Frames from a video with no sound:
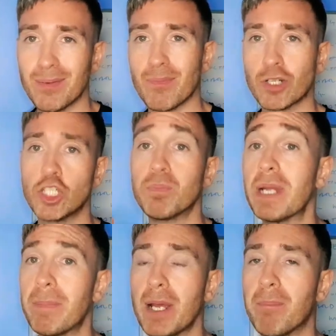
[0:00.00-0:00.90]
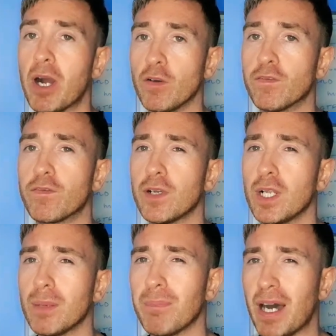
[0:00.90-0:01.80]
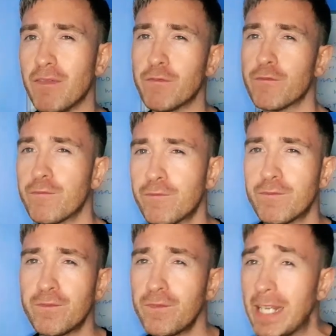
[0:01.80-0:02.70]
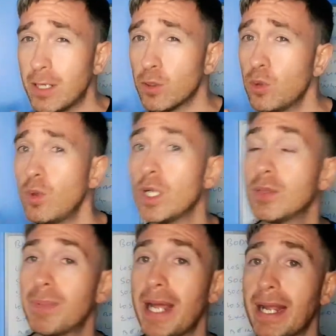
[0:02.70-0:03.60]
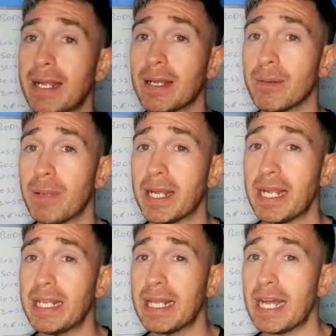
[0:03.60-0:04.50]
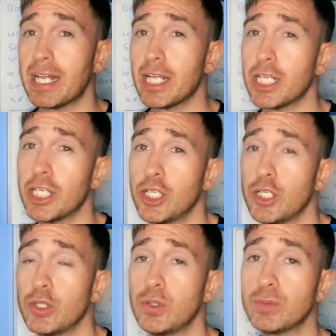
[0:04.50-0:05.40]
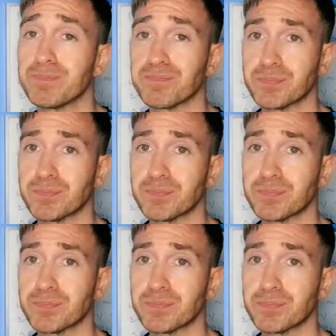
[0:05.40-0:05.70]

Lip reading: Could be a bit of both. But I feel, Peggy, that you